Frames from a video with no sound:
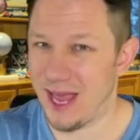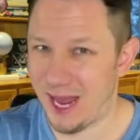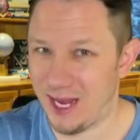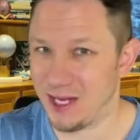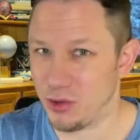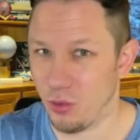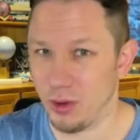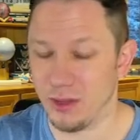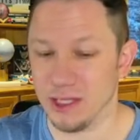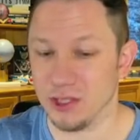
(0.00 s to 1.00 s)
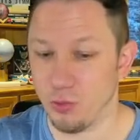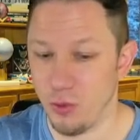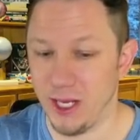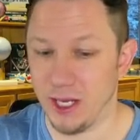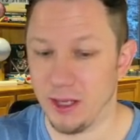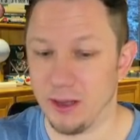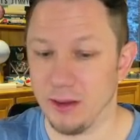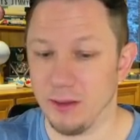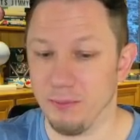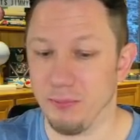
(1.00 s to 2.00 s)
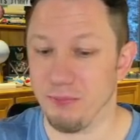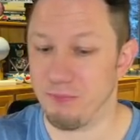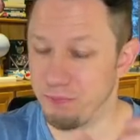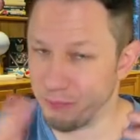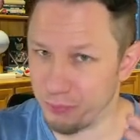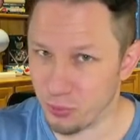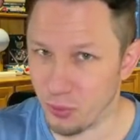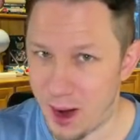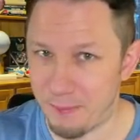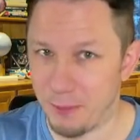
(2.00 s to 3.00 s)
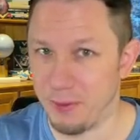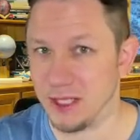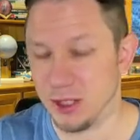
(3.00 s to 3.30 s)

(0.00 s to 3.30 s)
and or this week, probably